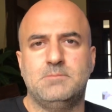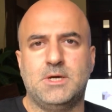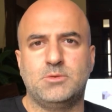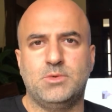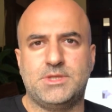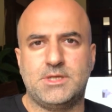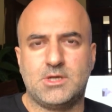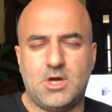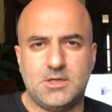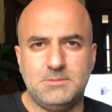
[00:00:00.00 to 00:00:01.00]
but with an
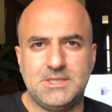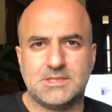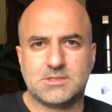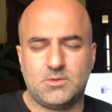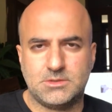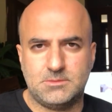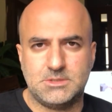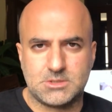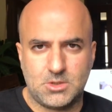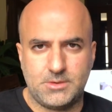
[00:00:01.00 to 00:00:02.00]
economy that's going to be
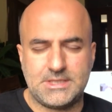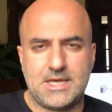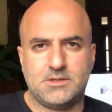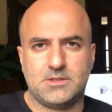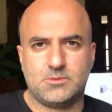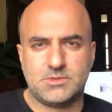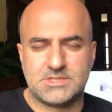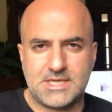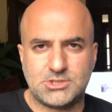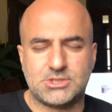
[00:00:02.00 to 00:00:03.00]
slowing down in a
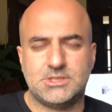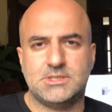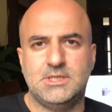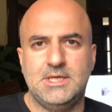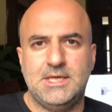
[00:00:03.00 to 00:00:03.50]
recession